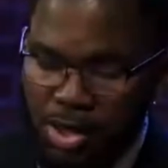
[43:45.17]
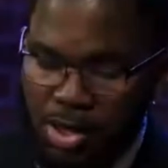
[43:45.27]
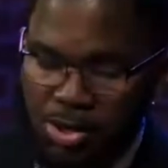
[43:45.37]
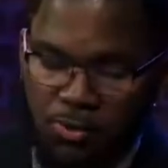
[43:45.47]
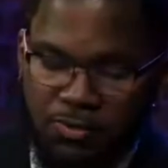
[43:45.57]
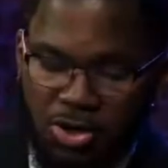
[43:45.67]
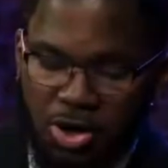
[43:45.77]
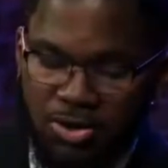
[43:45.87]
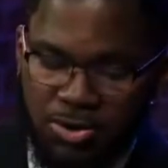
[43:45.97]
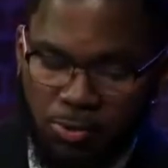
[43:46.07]
You've
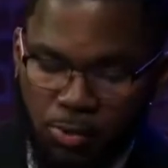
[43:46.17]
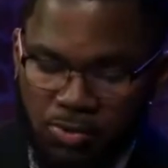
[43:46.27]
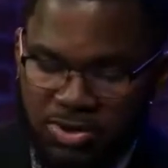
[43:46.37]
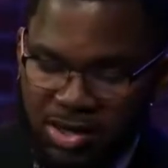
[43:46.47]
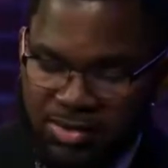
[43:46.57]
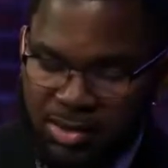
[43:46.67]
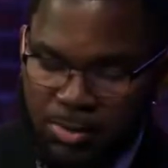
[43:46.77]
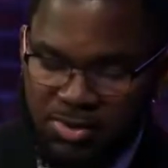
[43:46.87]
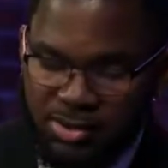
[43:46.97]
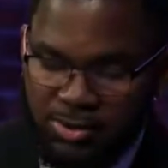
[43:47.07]
launched the Ruth J.
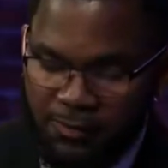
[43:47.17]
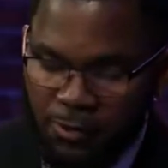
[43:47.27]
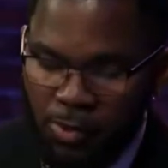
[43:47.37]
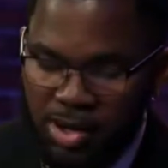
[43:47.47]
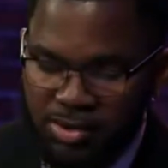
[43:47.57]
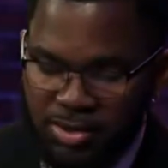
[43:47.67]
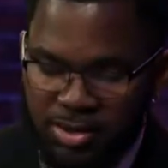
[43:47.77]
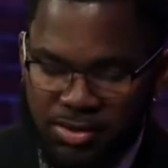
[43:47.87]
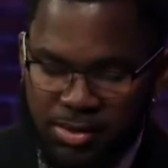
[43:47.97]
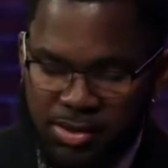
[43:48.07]
Simmons Center for Race and
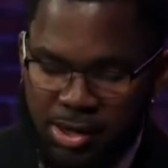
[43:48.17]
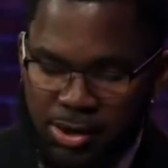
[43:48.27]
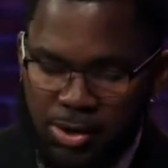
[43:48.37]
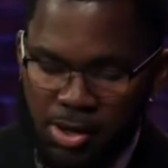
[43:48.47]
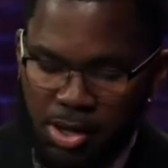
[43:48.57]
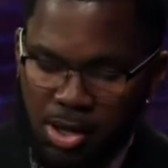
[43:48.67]
Justice here